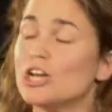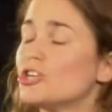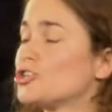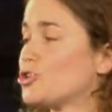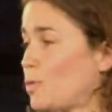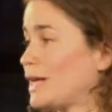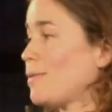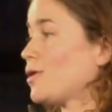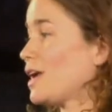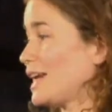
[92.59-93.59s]
She weighed
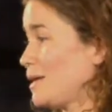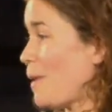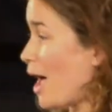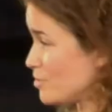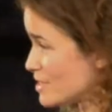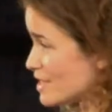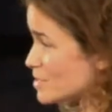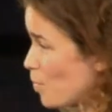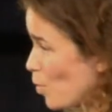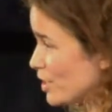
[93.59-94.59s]
about 90 pounds at
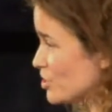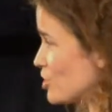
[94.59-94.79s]
this point.